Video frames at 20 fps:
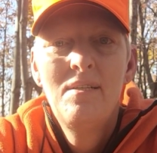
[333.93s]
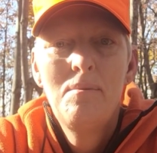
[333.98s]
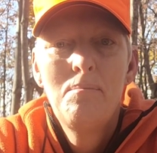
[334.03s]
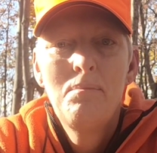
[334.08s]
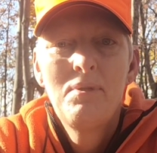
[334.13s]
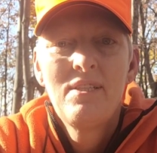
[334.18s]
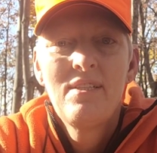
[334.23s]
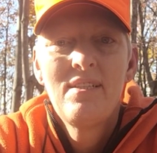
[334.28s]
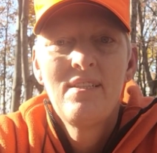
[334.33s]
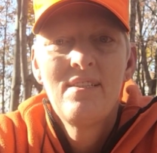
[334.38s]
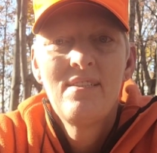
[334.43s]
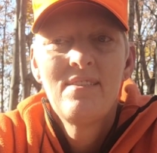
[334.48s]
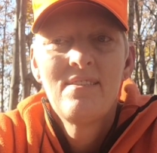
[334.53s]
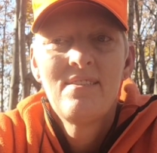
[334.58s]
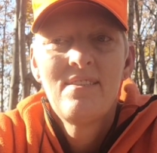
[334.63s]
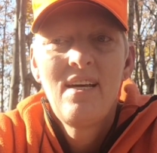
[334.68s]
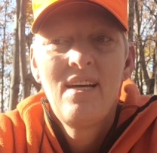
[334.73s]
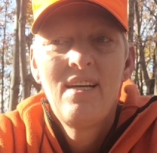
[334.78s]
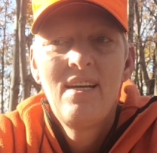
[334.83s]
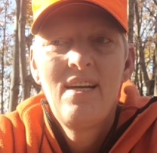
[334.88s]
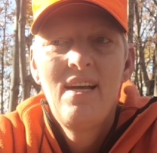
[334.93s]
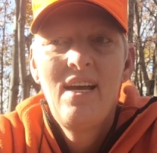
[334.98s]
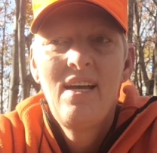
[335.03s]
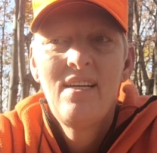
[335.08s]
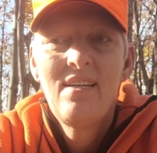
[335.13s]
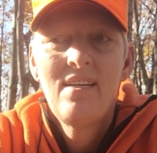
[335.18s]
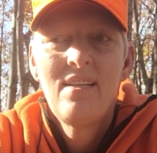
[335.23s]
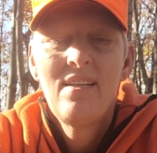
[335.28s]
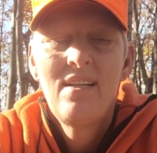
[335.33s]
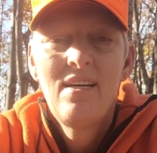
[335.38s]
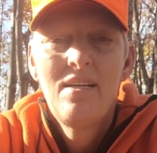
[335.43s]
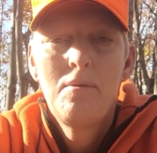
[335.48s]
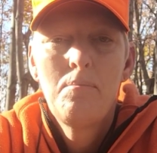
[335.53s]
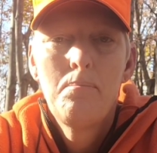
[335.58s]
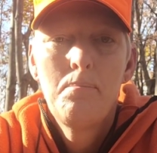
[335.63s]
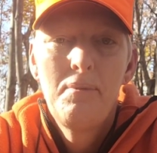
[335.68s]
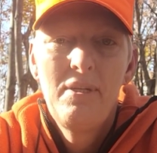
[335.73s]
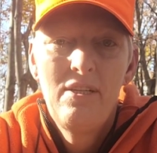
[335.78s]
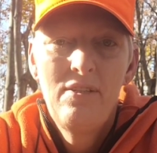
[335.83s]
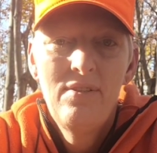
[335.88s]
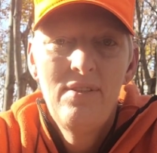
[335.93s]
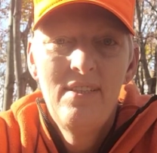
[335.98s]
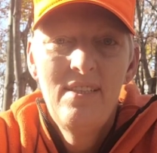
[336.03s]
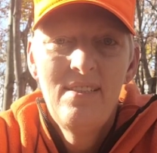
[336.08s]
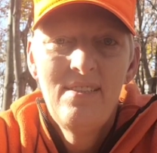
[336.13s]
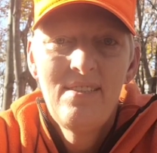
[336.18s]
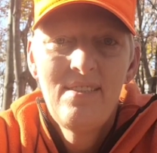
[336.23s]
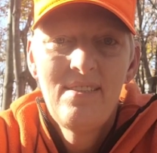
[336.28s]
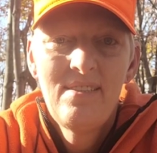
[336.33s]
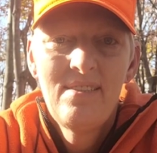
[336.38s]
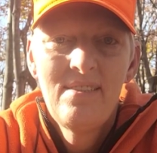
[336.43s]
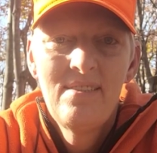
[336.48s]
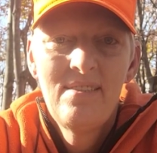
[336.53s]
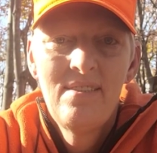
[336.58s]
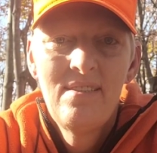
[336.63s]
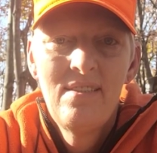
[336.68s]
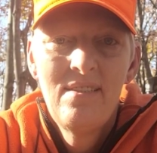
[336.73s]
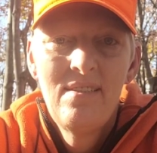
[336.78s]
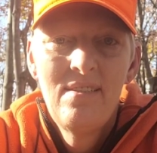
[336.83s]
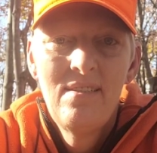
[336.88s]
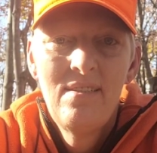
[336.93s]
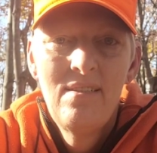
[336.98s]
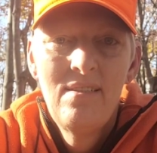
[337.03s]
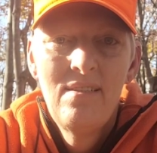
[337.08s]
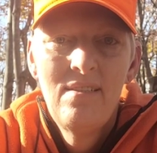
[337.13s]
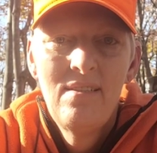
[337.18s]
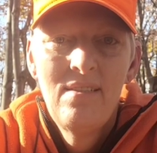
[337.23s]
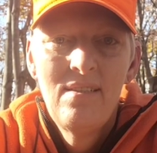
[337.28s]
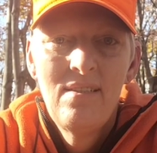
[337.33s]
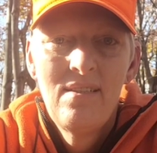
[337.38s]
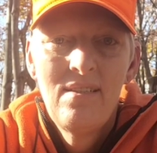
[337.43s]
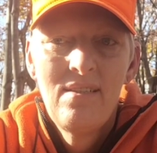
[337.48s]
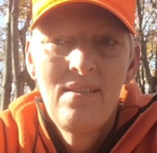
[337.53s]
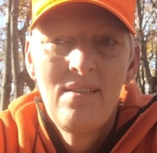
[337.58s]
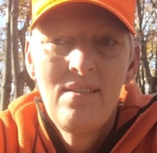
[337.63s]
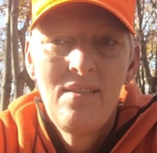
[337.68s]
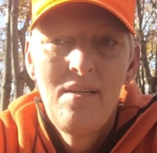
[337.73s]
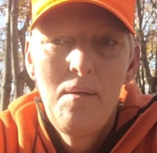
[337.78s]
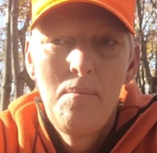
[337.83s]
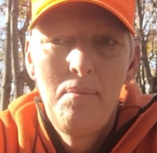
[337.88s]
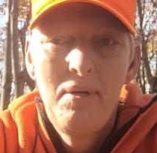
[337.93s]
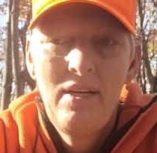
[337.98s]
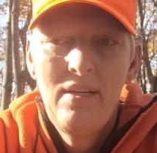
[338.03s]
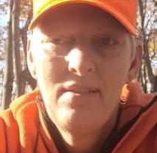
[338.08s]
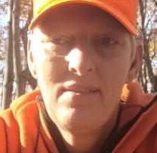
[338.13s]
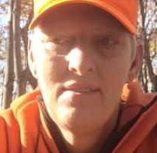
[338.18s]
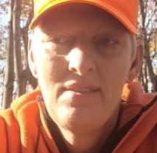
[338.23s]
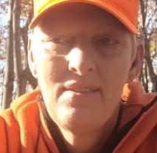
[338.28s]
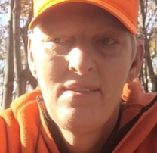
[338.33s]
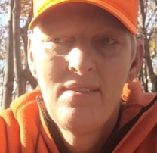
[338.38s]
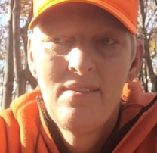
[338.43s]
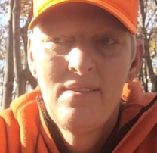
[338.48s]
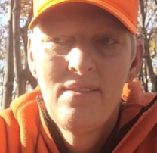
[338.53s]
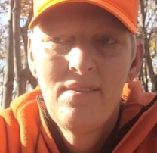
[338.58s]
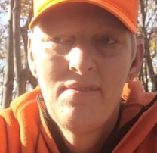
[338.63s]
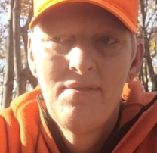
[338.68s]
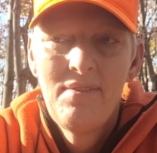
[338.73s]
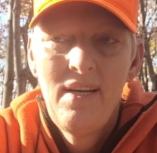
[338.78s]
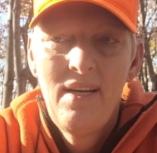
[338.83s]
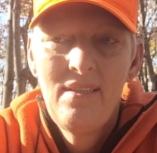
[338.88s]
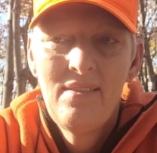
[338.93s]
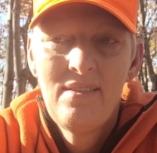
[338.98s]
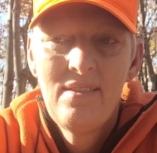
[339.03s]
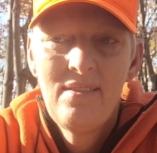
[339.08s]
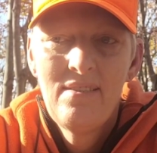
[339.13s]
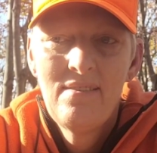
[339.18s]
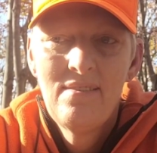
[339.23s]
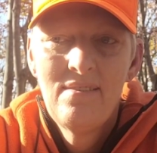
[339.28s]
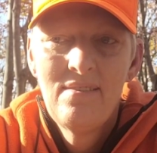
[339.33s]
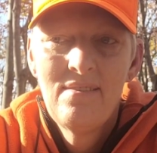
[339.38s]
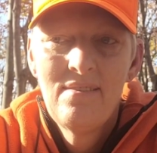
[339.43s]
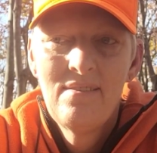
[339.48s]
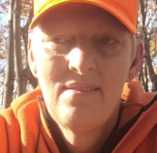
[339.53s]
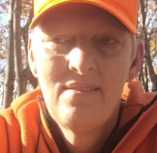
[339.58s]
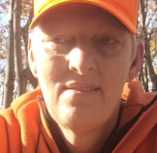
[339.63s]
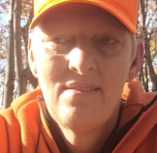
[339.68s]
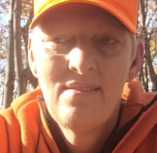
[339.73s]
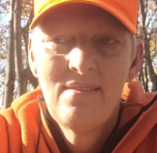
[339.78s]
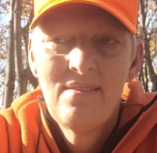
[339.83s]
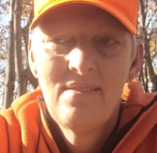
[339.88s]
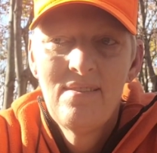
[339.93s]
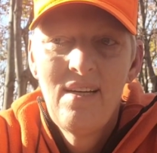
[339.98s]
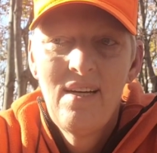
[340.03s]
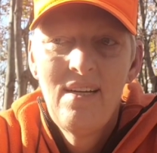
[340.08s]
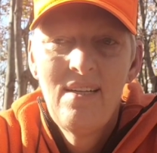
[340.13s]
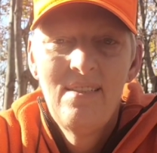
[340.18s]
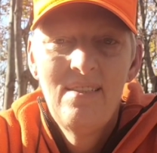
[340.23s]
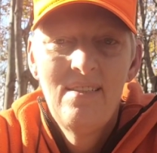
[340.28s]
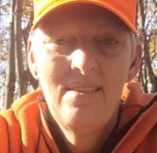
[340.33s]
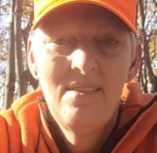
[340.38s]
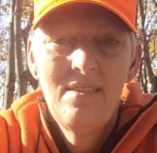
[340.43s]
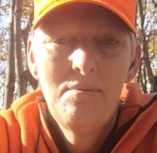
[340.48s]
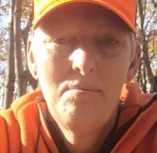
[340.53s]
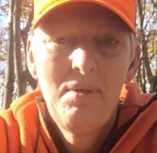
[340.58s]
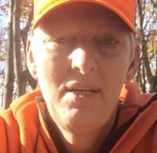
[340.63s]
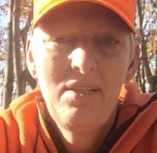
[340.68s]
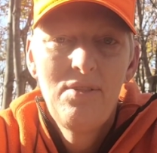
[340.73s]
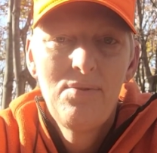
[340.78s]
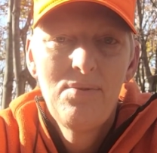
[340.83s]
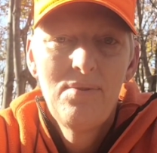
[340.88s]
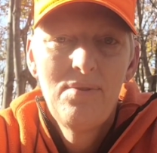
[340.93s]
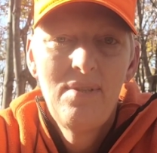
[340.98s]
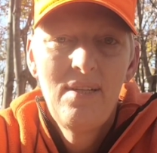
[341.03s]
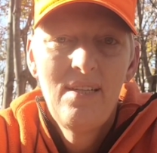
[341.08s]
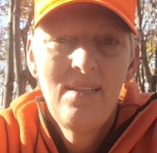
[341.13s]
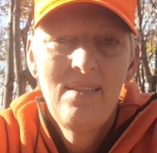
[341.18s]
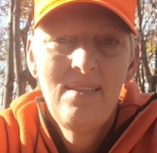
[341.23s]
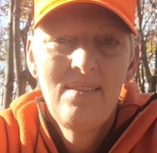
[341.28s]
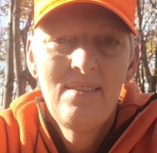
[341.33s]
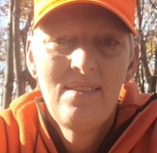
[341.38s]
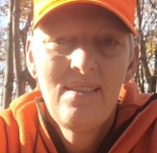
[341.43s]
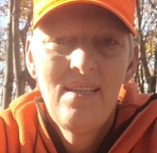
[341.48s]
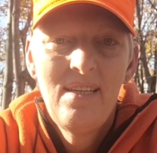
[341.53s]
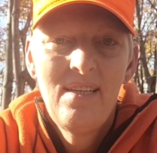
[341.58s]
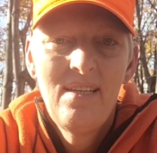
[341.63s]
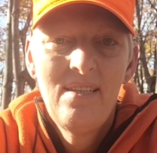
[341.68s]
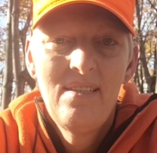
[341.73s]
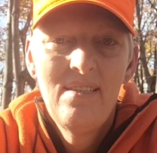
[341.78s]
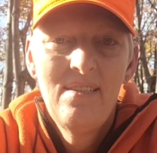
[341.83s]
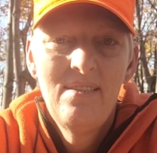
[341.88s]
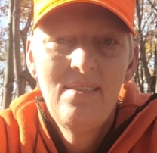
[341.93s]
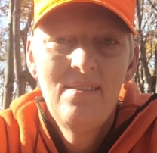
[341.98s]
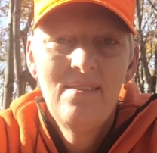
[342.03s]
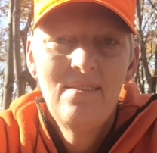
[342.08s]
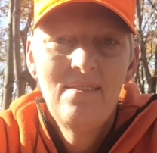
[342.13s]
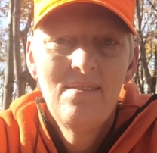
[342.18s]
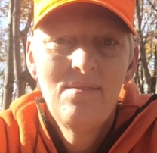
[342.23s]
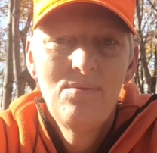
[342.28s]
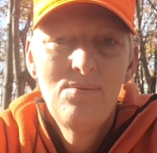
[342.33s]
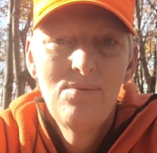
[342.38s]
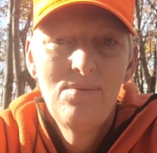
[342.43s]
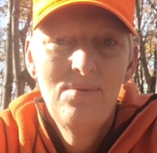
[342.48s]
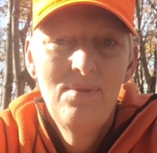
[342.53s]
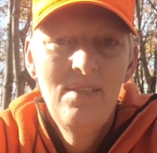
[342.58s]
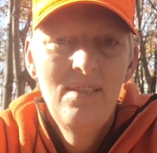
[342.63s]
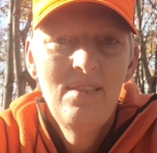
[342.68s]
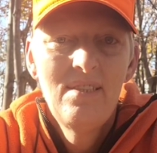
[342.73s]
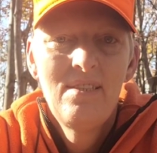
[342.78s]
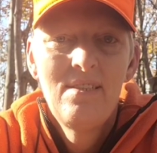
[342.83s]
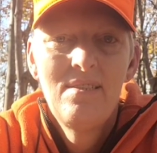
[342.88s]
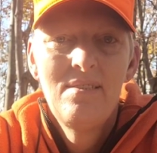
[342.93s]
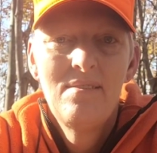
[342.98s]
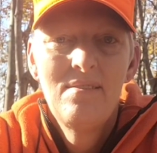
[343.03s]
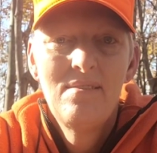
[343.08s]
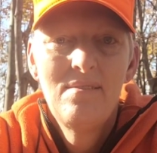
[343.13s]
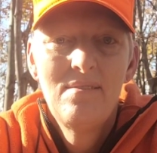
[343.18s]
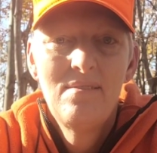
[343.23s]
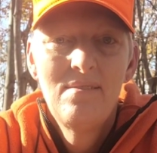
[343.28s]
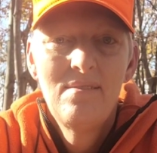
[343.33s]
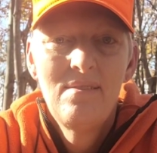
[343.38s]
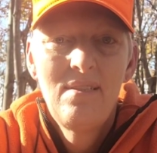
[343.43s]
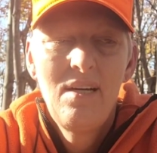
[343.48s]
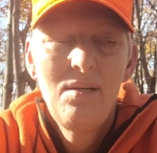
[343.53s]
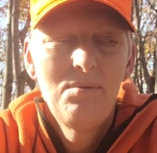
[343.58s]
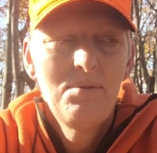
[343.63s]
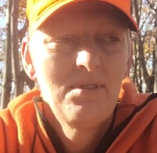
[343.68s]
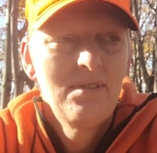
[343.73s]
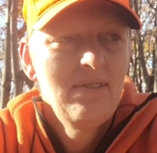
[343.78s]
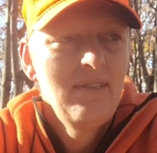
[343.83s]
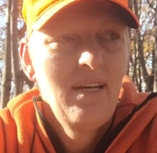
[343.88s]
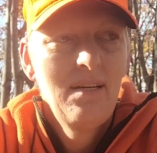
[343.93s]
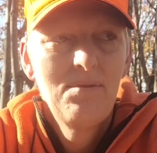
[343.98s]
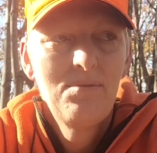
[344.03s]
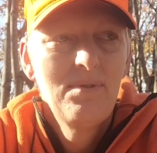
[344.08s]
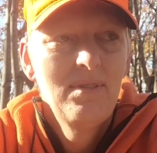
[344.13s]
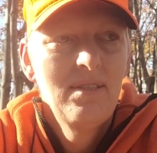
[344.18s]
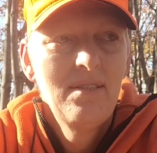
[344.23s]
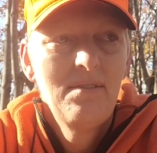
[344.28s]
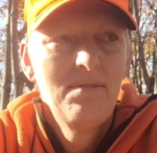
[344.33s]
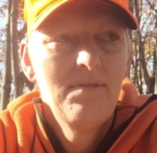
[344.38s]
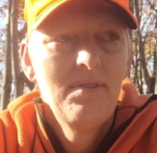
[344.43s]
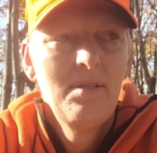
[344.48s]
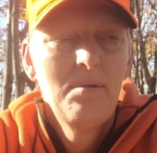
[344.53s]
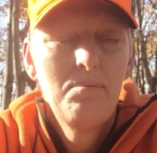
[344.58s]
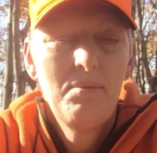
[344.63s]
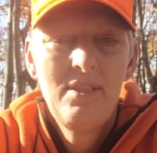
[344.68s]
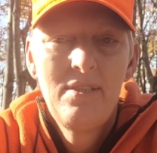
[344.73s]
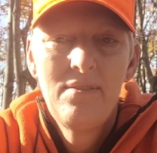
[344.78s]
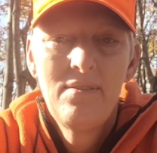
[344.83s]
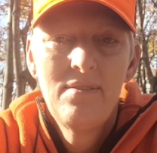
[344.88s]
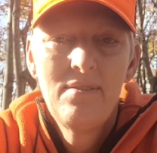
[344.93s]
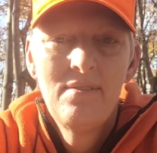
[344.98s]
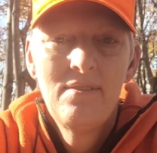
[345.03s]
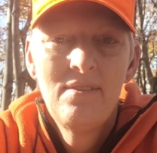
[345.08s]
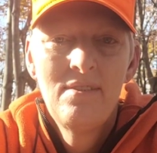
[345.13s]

because I had a lot of bitterness about the fact that I ended my thru hike, and it really, I really felt bitter.